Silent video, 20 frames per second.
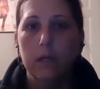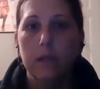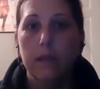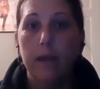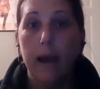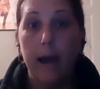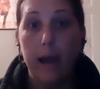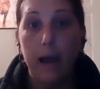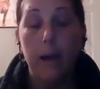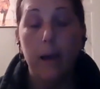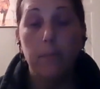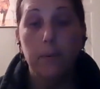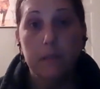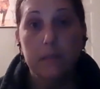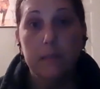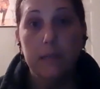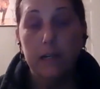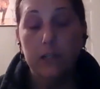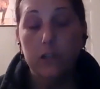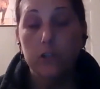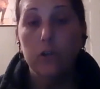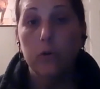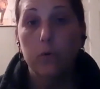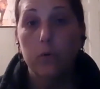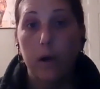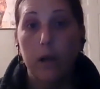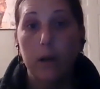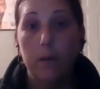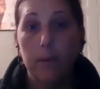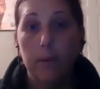That happens actually
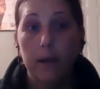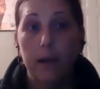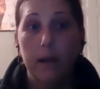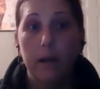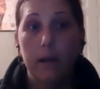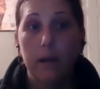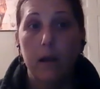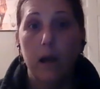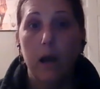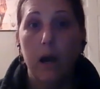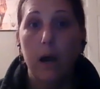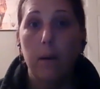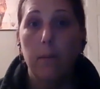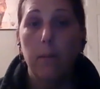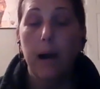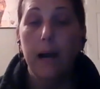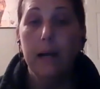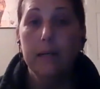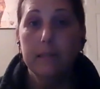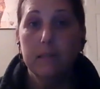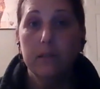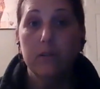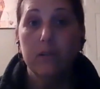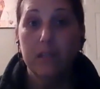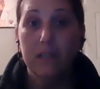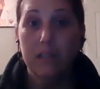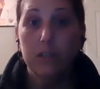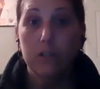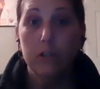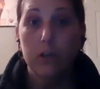quite a bit. I still
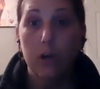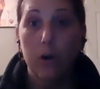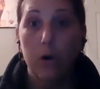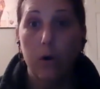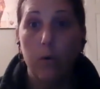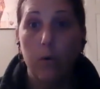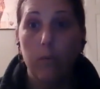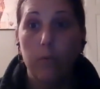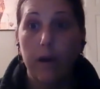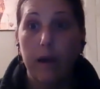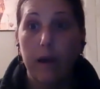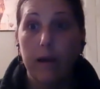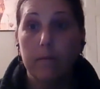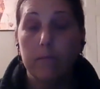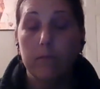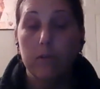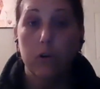need to know that